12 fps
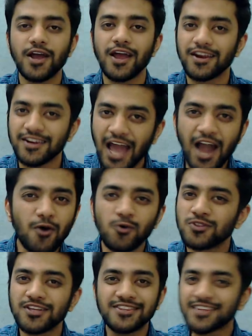Now
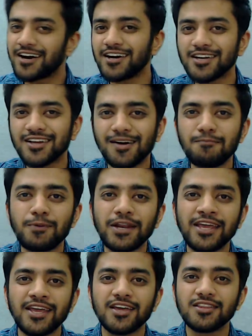the third
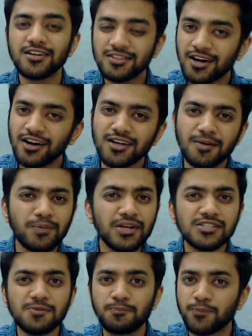company is
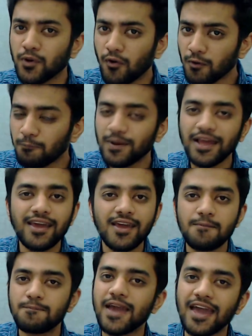a pure play
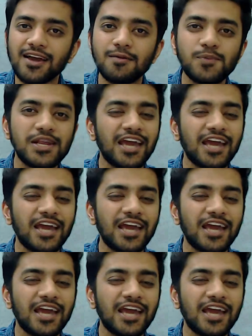API company,